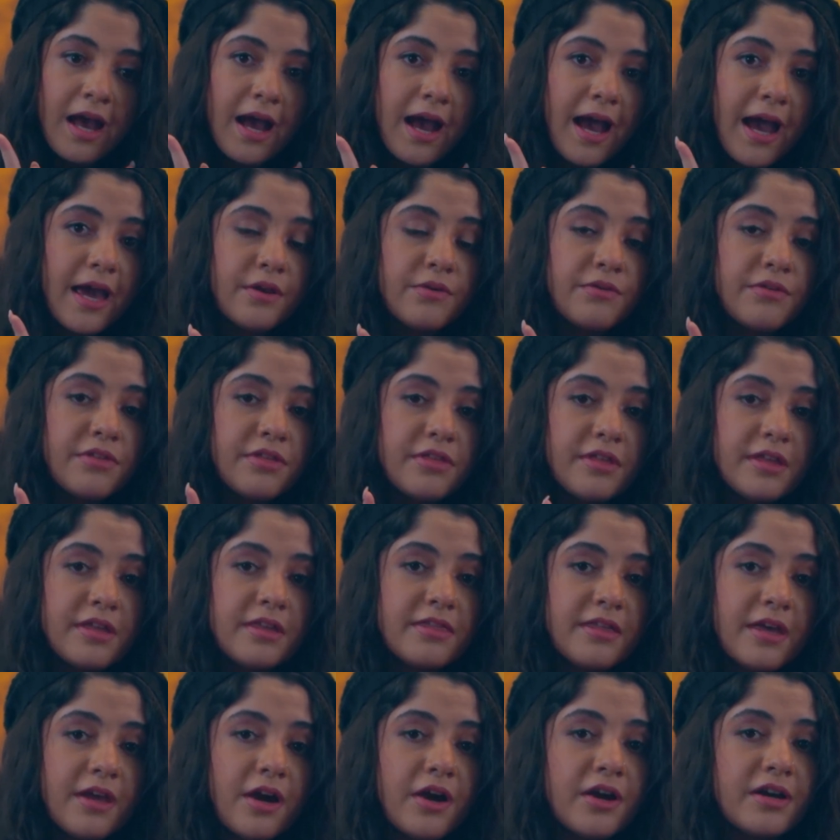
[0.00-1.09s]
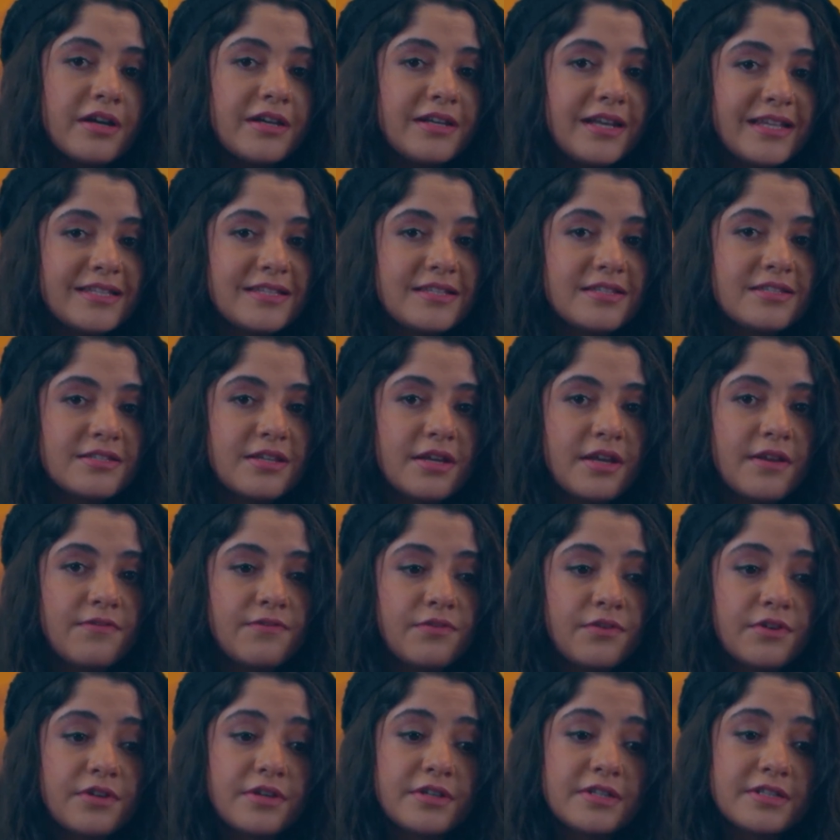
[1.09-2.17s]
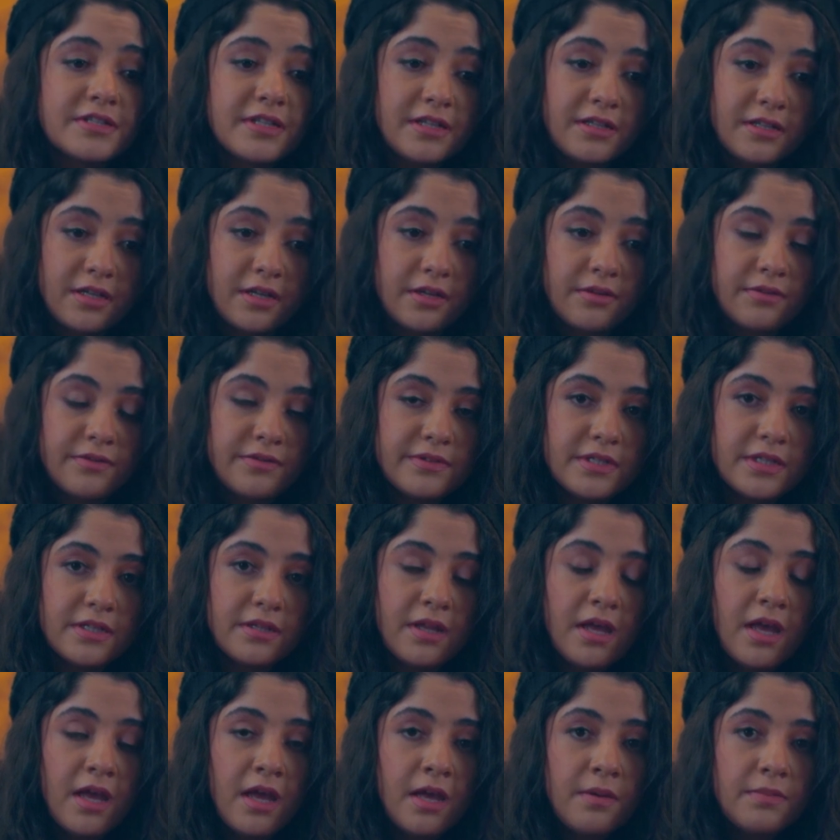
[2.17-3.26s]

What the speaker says: I don't think they are necessary for your skincare routine,